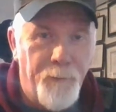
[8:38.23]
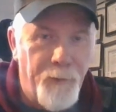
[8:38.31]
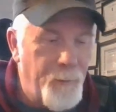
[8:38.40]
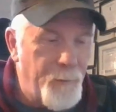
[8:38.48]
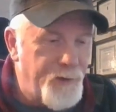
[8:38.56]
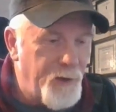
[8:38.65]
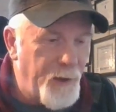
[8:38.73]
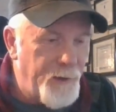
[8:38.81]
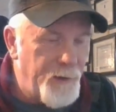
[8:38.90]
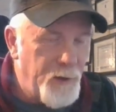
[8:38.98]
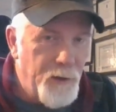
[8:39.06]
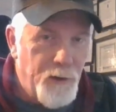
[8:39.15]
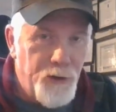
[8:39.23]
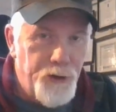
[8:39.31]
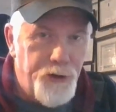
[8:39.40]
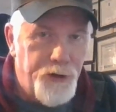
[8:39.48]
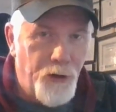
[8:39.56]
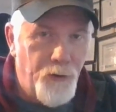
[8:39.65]
and I'm going to try and
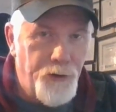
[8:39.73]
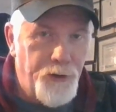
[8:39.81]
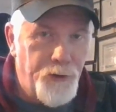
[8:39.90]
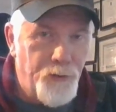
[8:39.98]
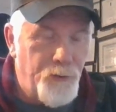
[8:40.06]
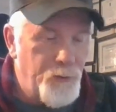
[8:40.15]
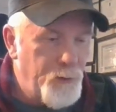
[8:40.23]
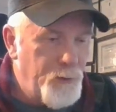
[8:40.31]
show you